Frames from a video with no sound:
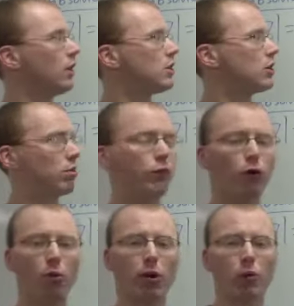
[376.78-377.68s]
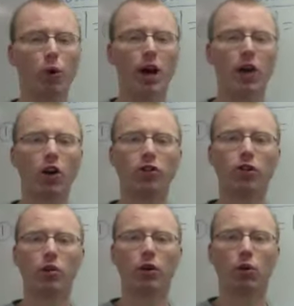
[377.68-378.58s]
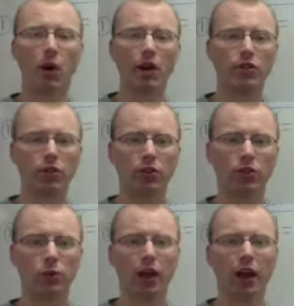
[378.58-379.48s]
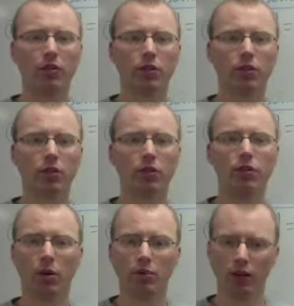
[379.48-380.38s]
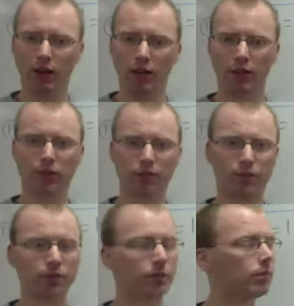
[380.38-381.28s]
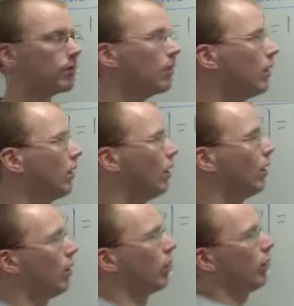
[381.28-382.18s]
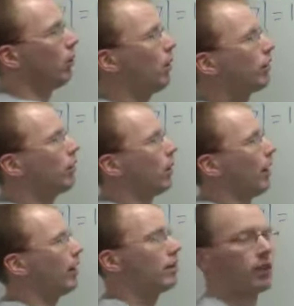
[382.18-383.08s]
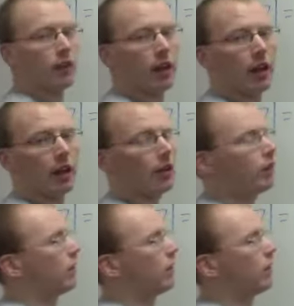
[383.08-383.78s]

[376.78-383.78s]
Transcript: So before we write our 2 equations, we have to do something else. We want to isolate